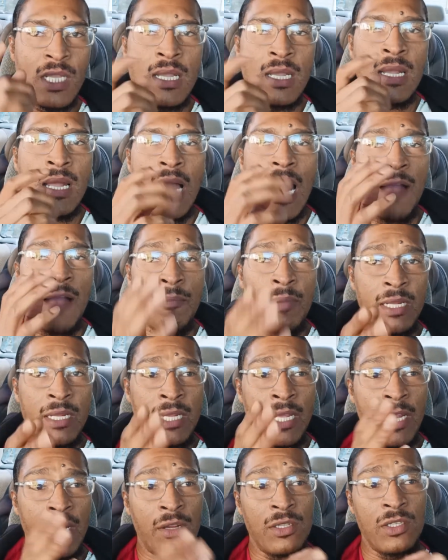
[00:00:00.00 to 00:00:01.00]
I've been
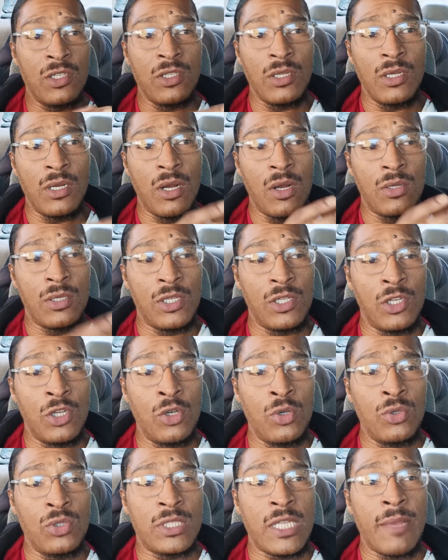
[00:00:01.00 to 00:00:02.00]
hearing on the
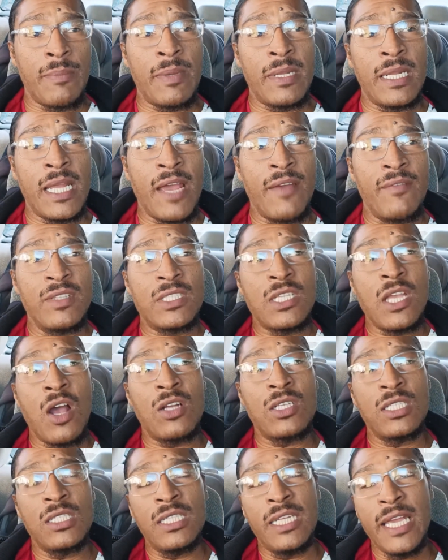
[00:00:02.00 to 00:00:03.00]
news they've been having
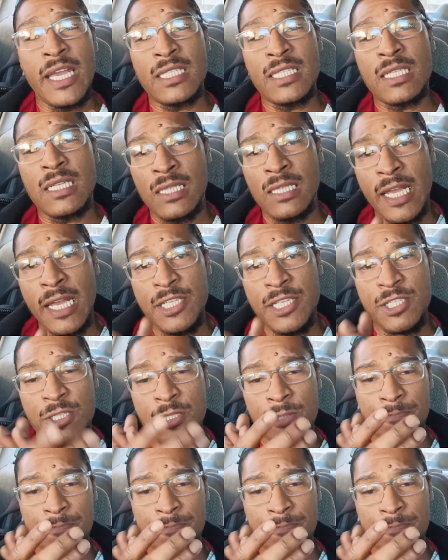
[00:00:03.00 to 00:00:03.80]
talks of de-escalation.